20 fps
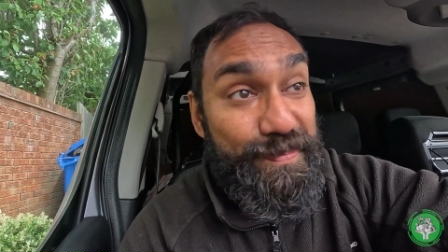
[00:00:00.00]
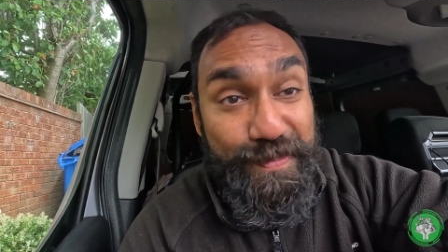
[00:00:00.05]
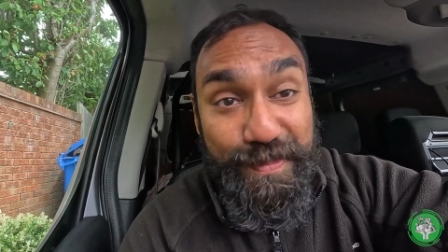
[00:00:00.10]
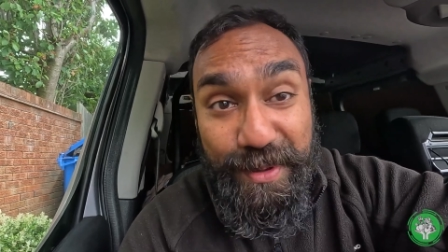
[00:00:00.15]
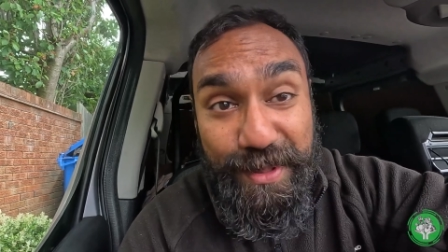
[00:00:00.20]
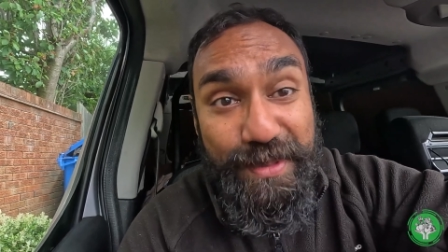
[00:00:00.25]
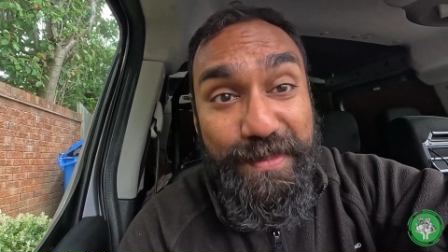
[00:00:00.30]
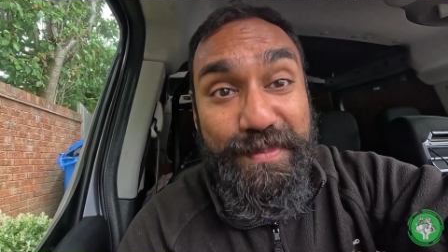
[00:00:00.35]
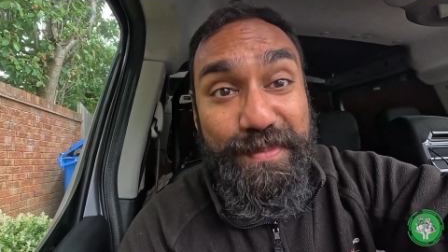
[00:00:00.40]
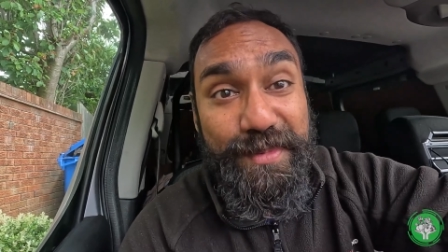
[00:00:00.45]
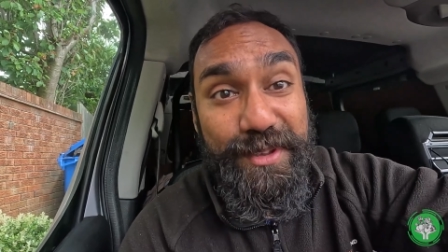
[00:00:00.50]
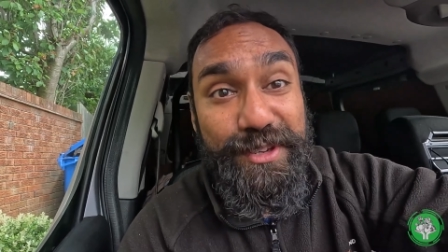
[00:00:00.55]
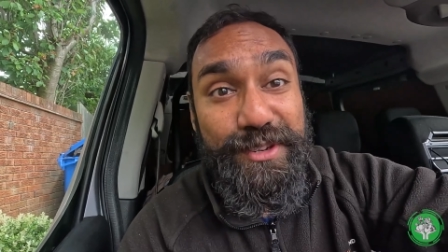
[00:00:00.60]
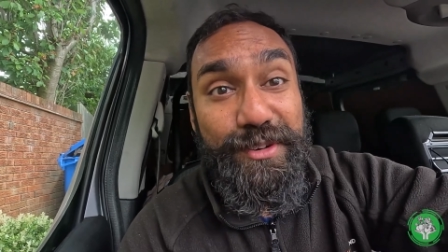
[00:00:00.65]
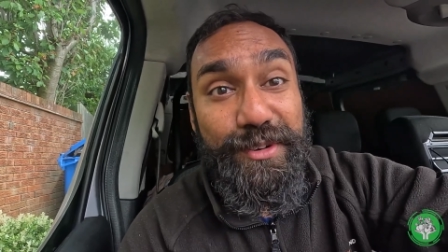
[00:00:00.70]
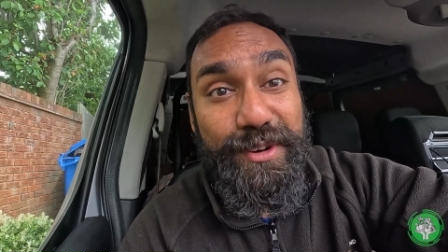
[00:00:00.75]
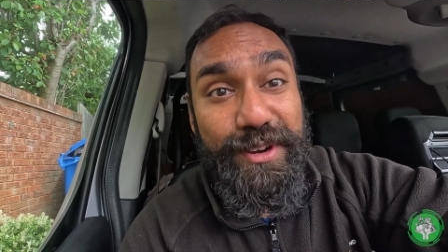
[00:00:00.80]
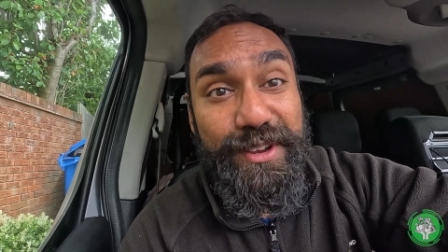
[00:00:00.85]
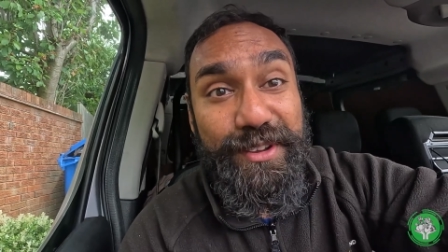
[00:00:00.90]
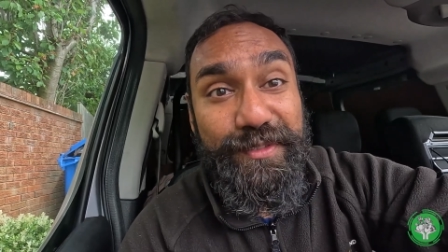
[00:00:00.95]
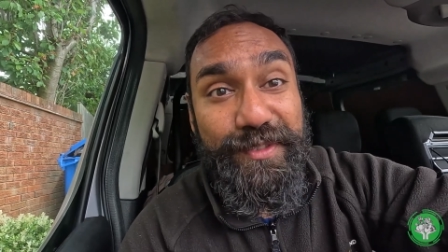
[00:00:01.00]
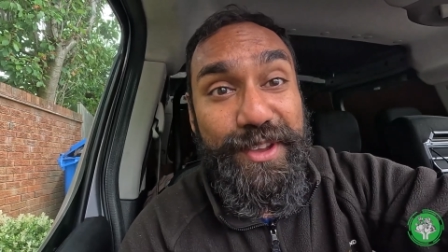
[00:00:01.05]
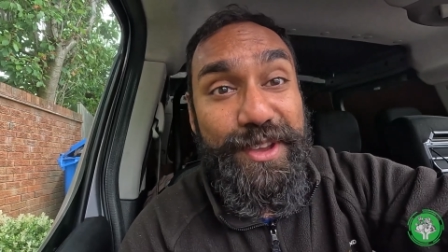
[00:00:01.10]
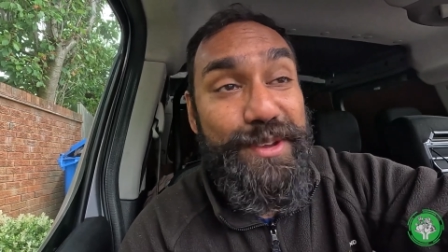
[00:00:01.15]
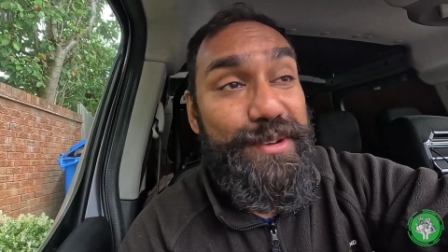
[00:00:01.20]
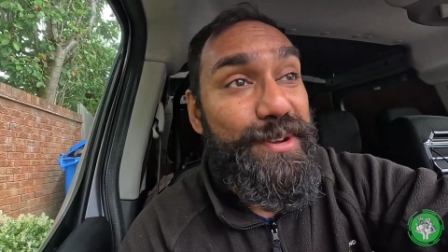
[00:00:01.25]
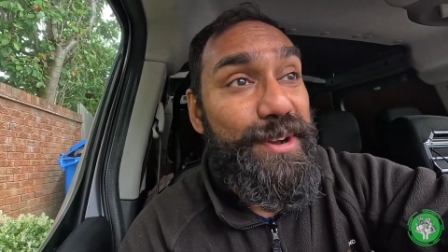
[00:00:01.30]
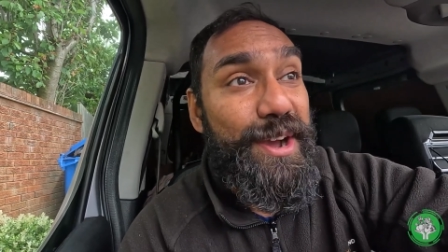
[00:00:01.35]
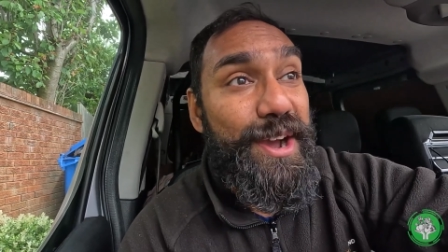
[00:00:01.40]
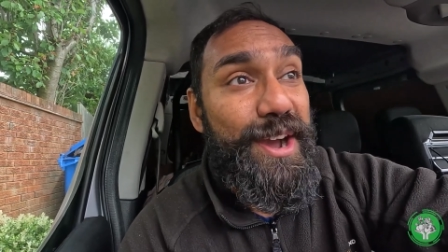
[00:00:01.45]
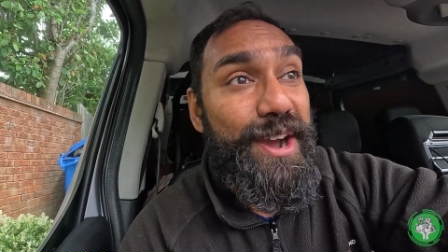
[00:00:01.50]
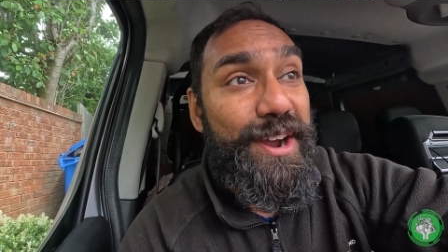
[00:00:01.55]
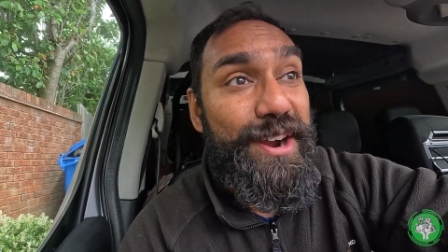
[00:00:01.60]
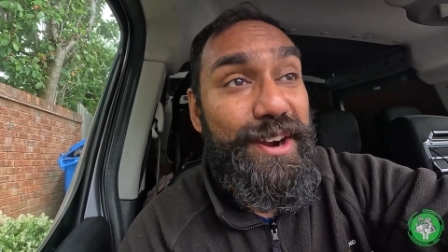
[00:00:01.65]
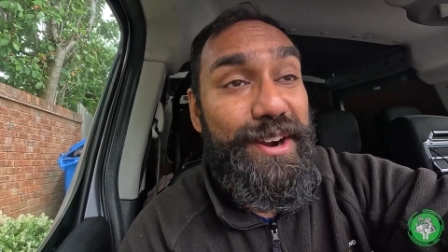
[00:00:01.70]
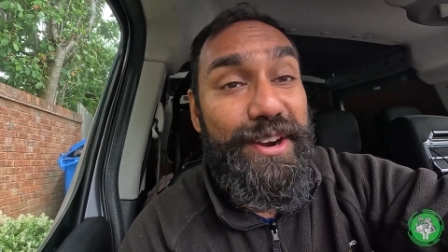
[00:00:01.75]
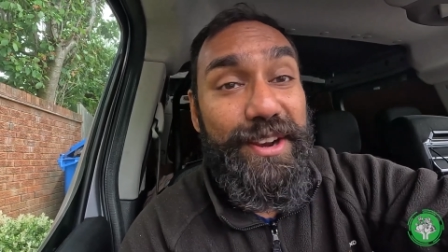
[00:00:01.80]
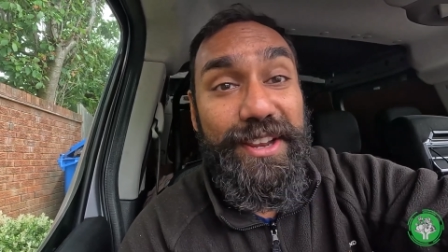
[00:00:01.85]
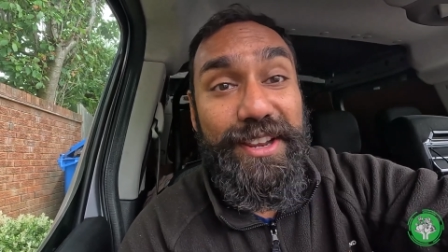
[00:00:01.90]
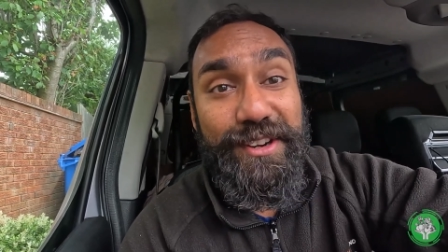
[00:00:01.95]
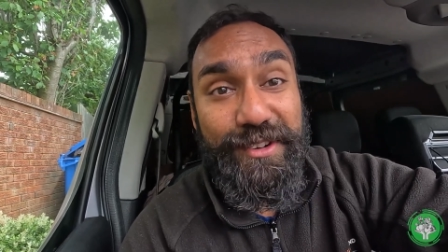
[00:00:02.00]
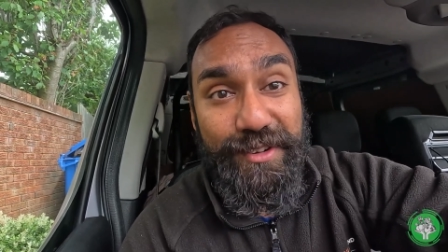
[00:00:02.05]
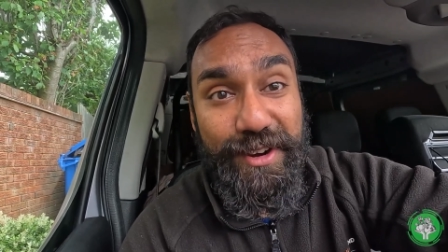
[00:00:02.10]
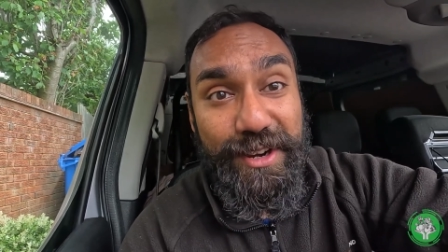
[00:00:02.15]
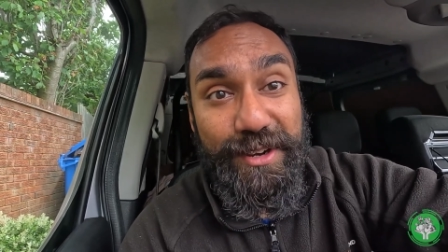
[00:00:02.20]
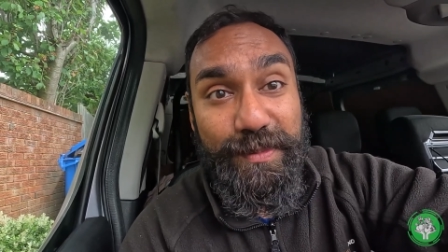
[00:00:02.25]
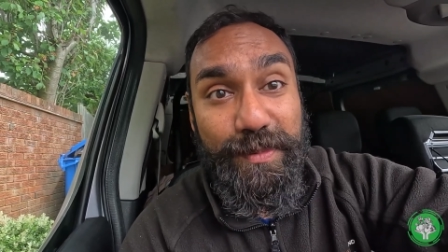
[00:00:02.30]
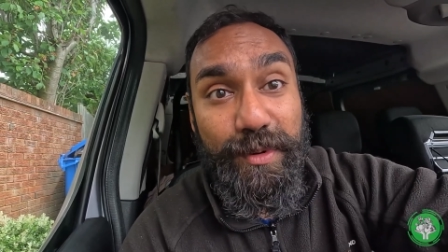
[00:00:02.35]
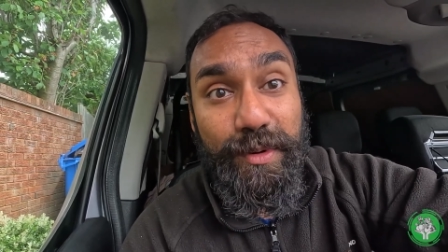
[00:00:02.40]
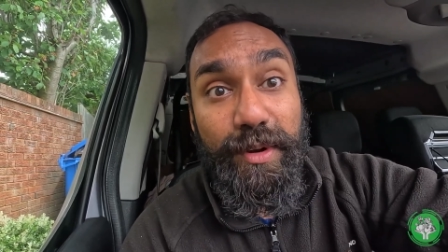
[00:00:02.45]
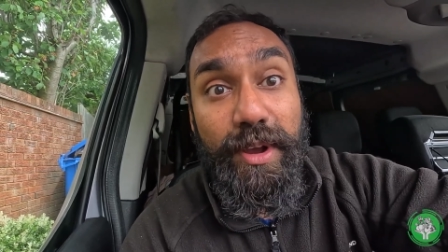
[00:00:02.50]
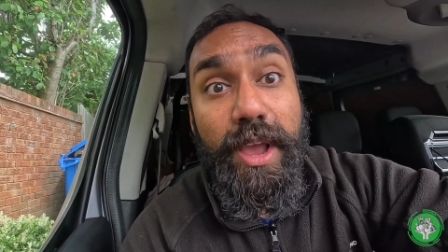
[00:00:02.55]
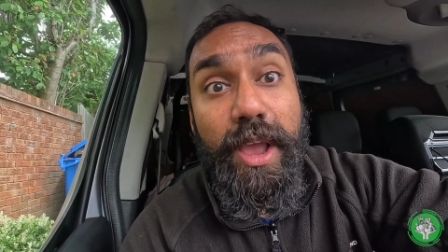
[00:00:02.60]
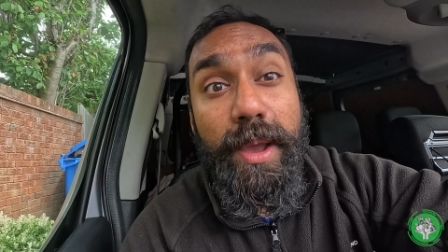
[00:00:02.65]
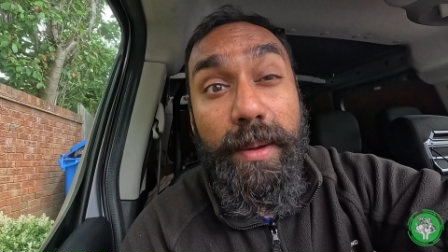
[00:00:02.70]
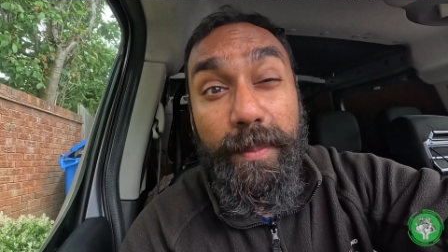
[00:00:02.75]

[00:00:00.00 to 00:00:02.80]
but the majority of you are incredible